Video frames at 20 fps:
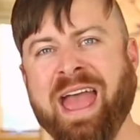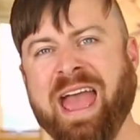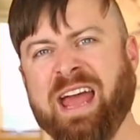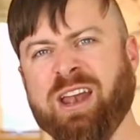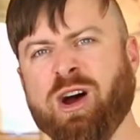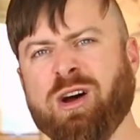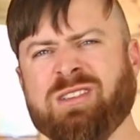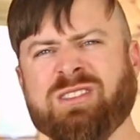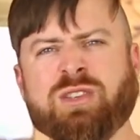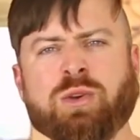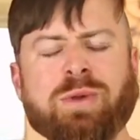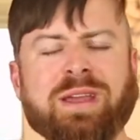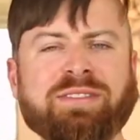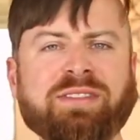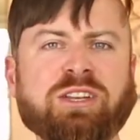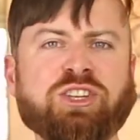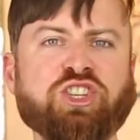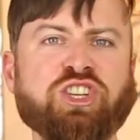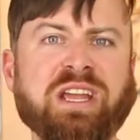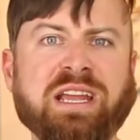and also get
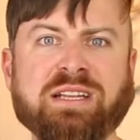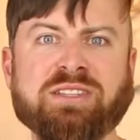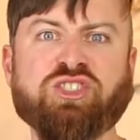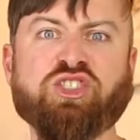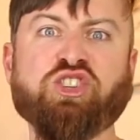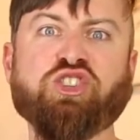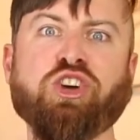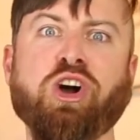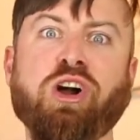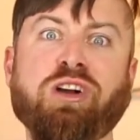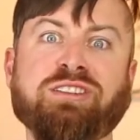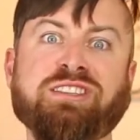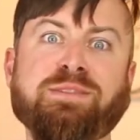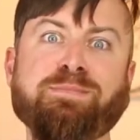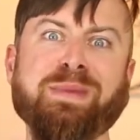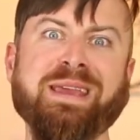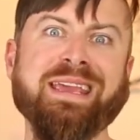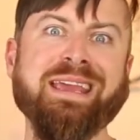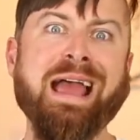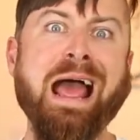the chance to talk to
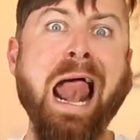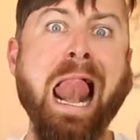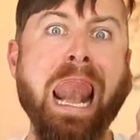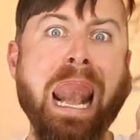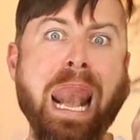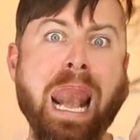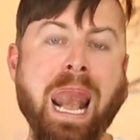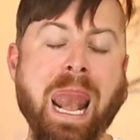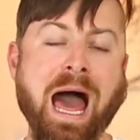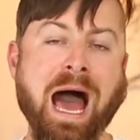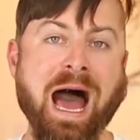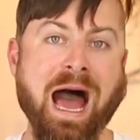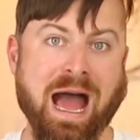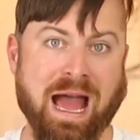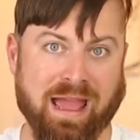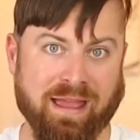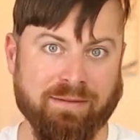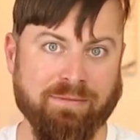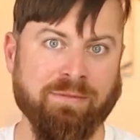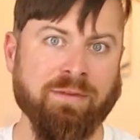me
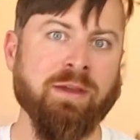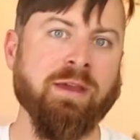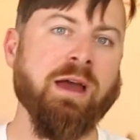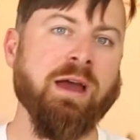live